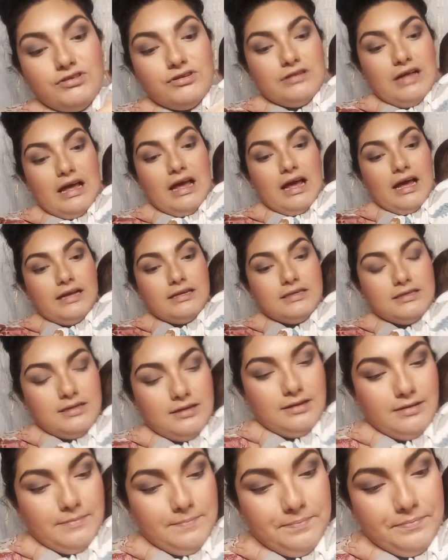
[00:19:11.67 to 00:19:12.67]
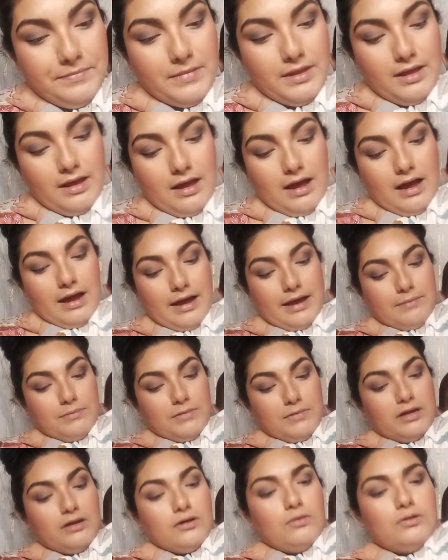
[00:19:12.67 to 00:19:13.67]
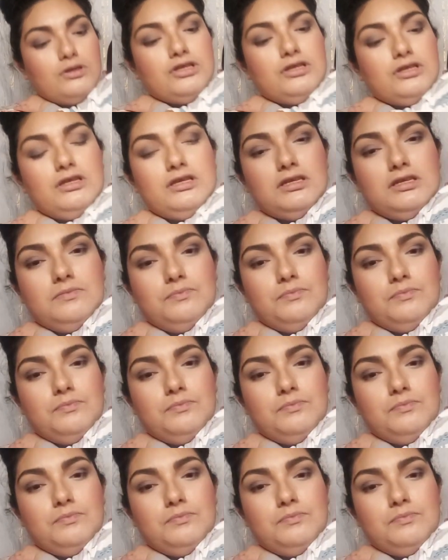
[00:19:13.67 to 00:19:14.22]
that, I'm gonna go into this.